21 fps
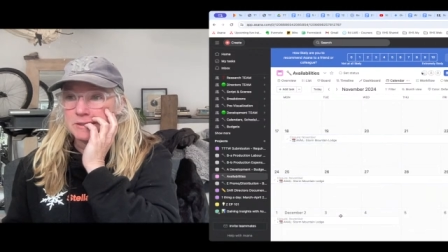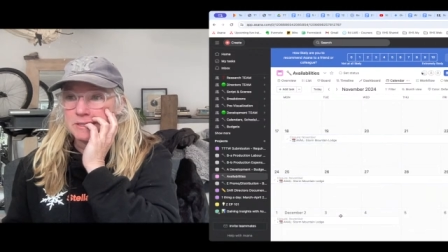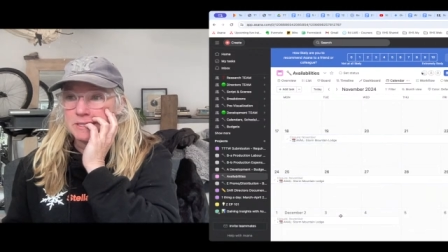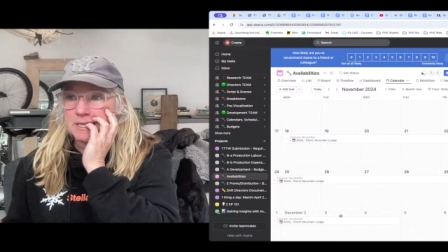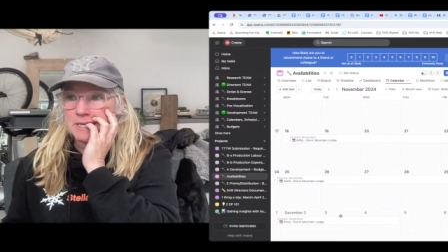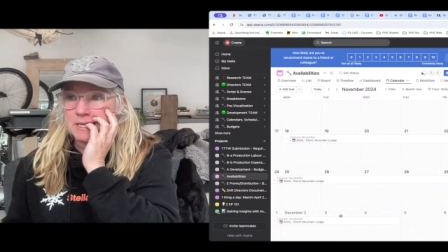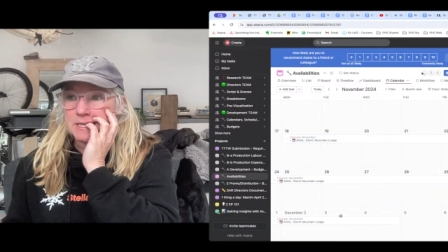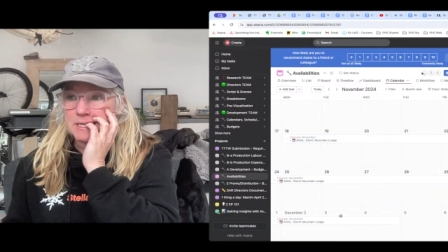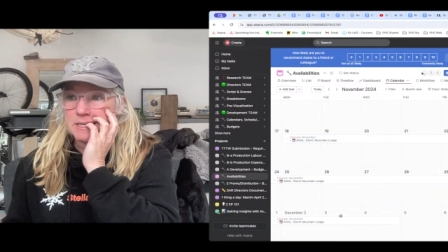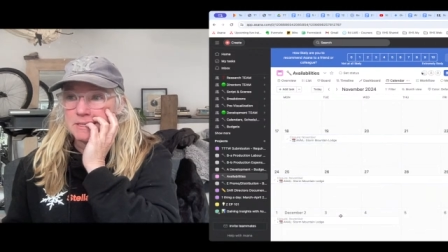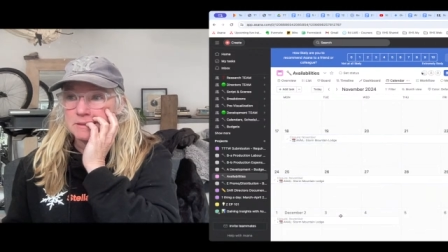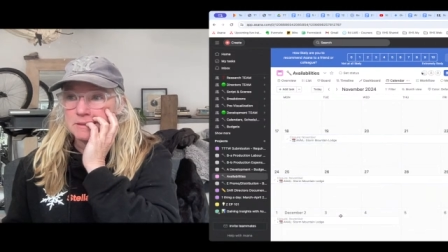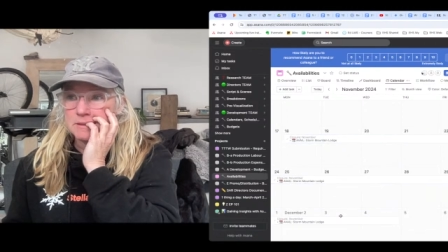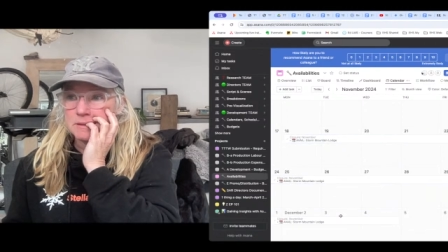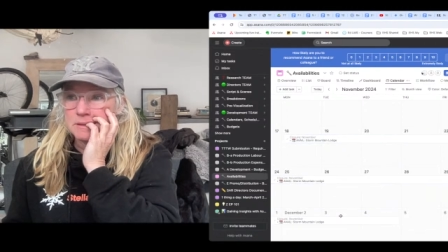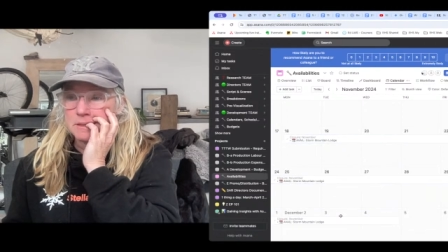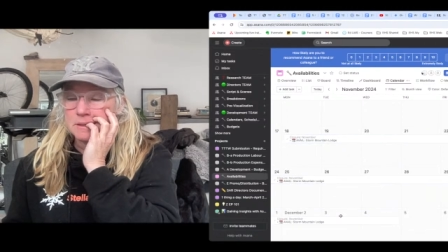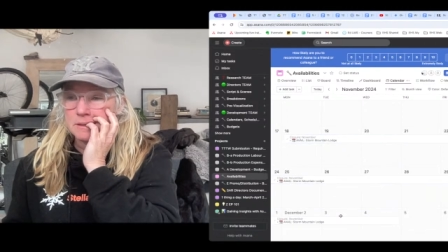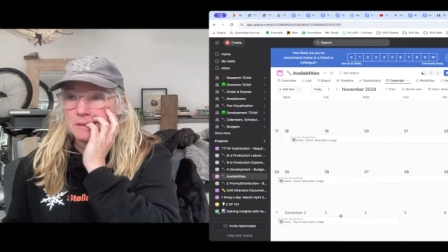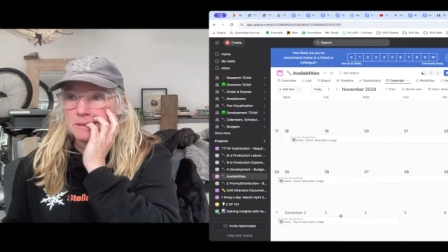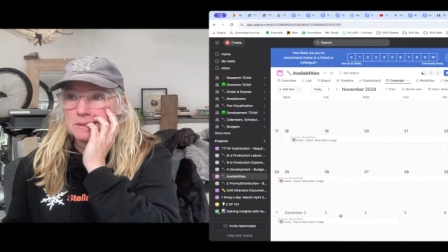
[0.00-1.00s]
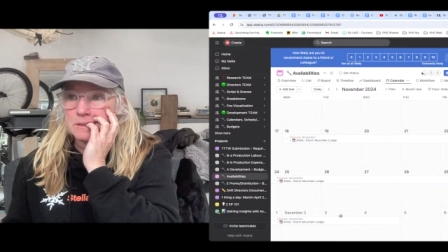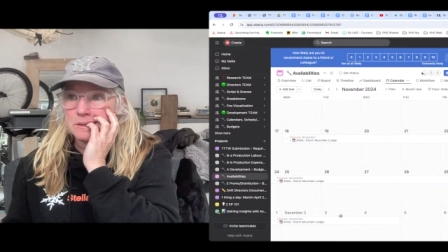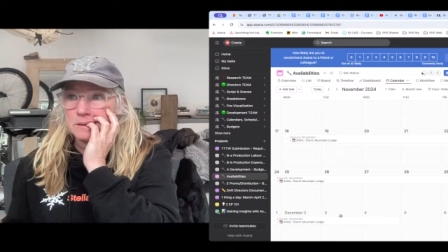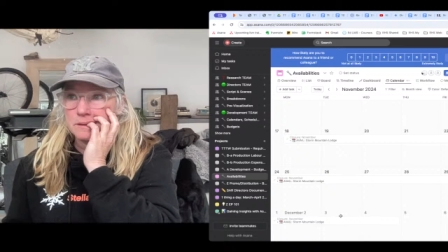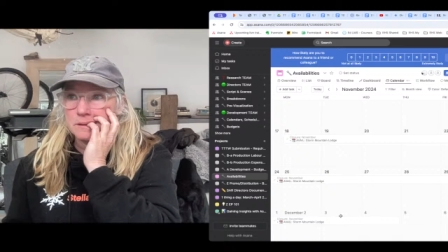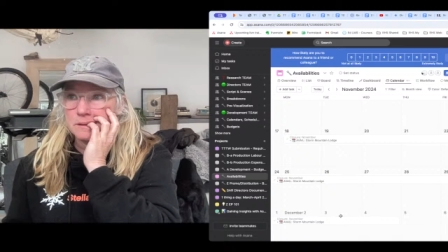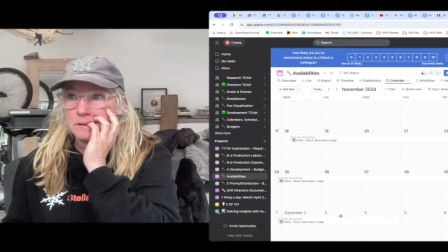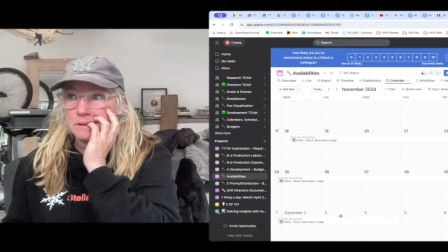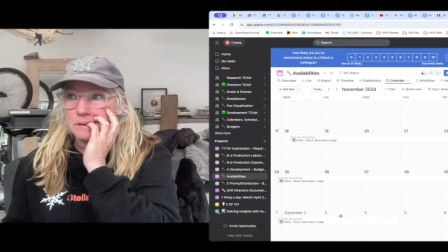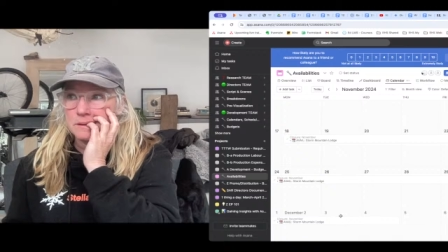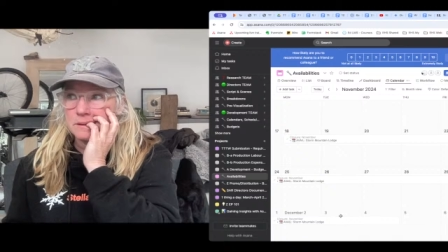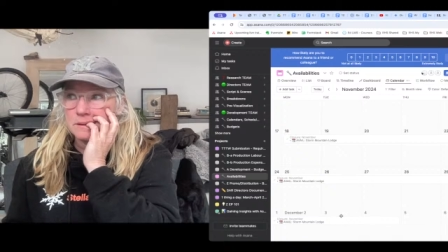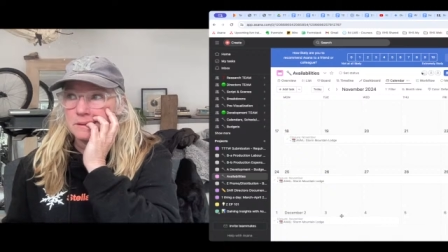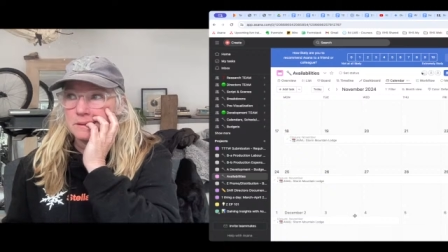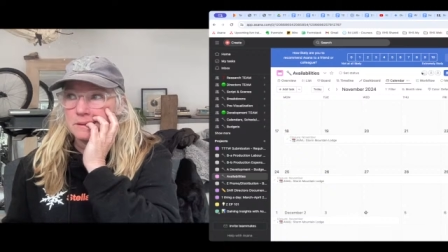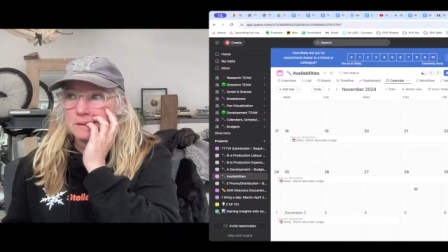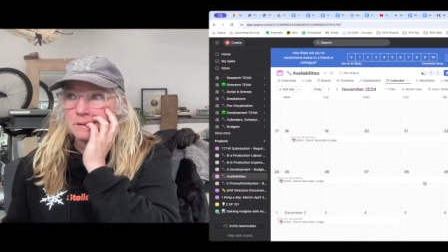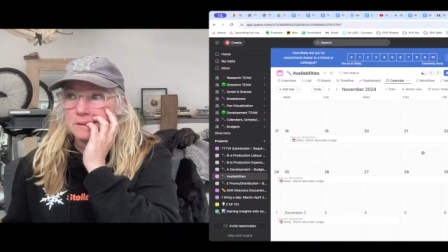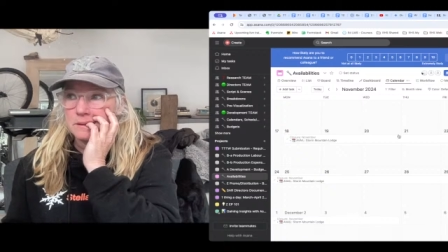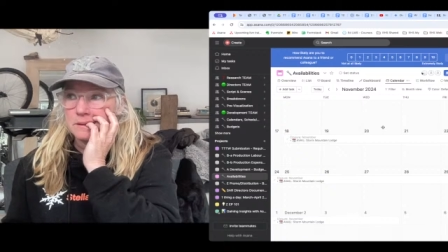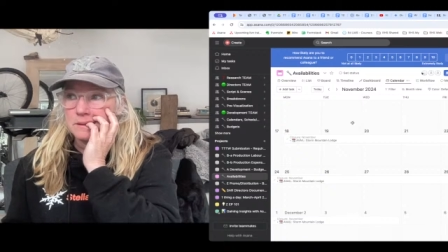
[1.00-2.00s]
days.
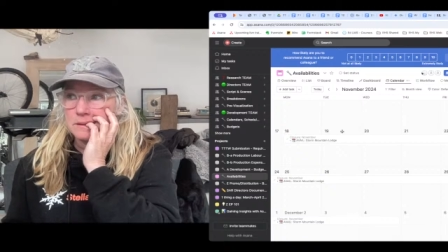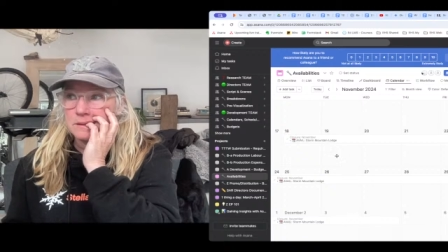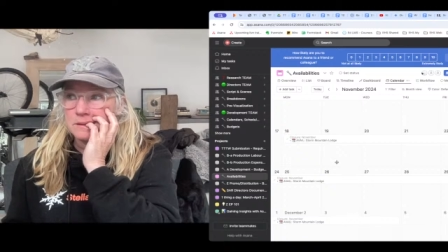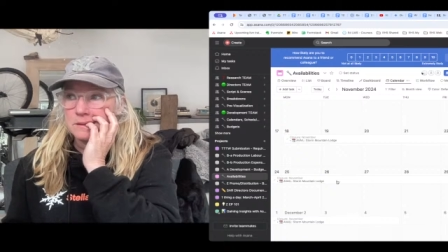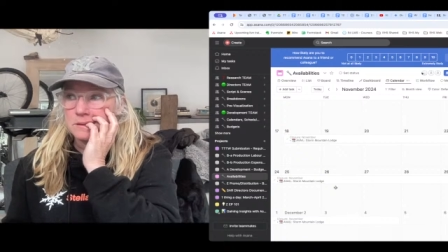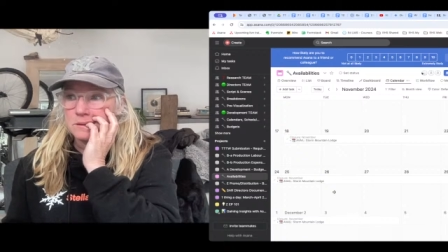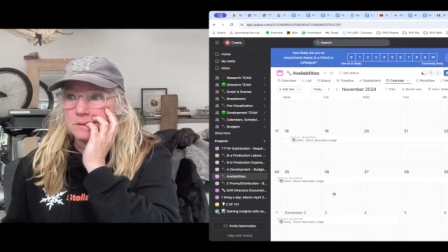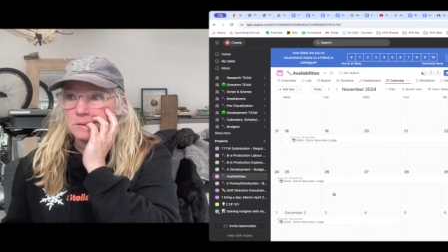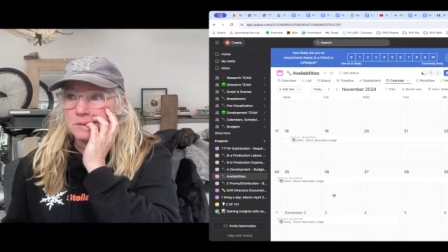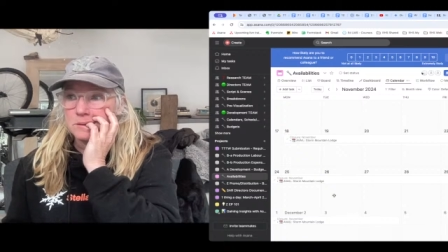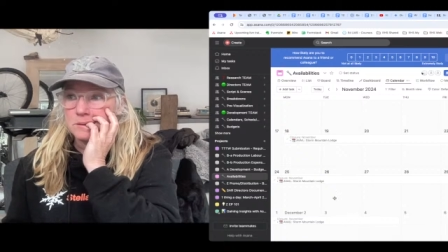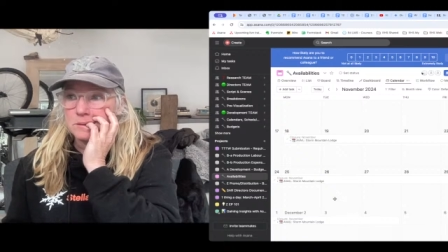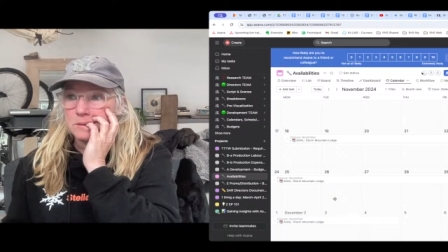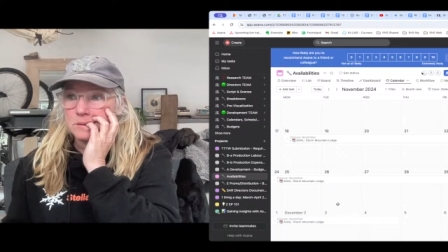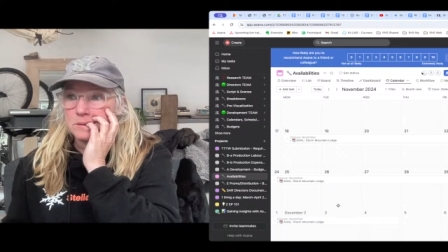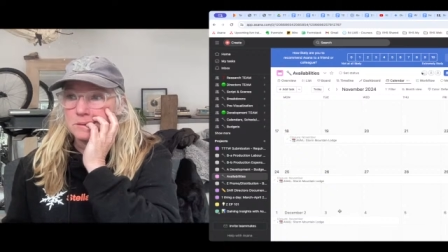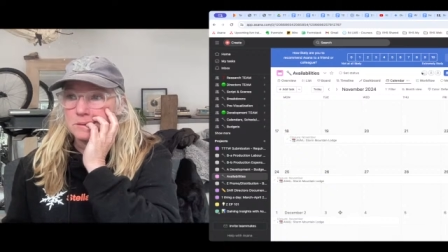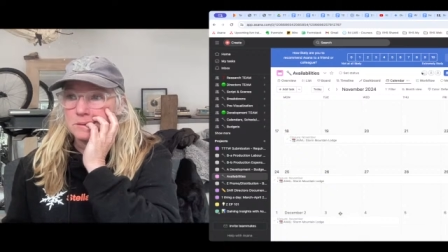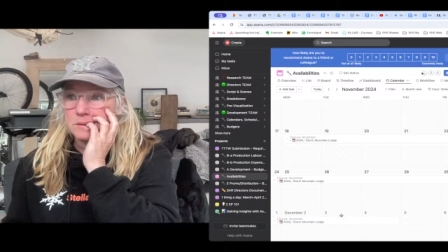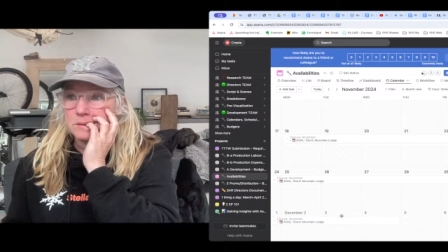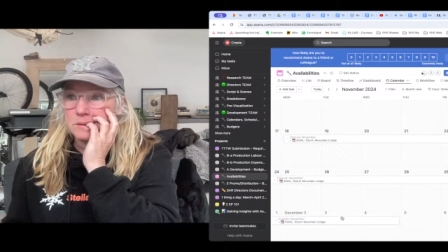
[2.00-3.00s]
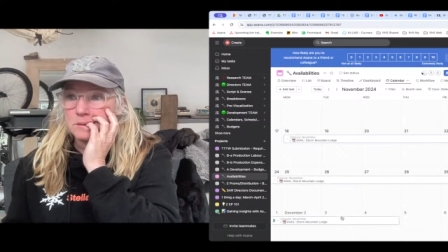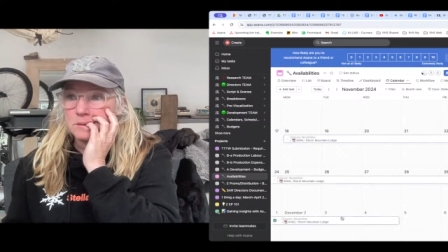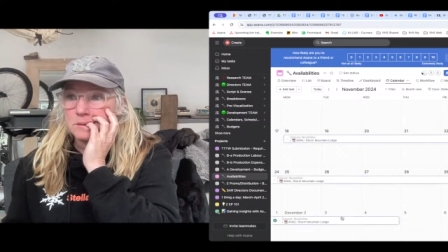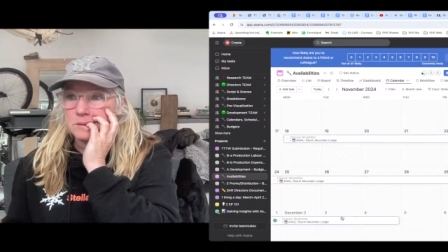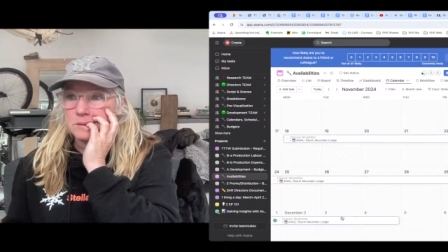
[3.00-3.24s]
So